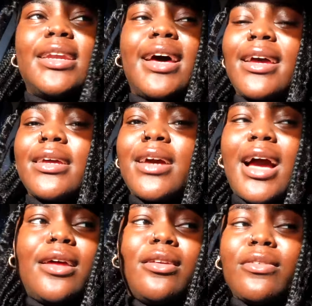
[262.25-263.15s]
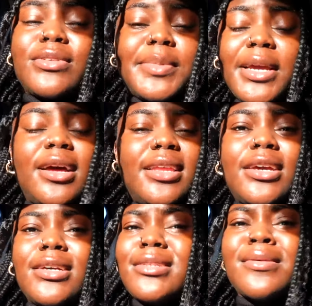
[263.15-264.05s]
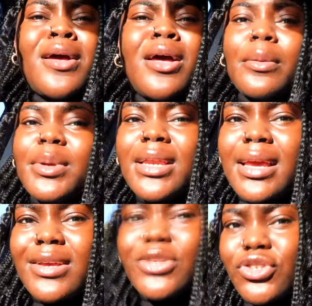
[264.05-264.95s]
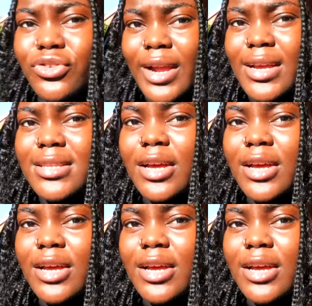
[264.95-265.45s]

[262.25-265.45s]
Like, I love to be early because being late is stress.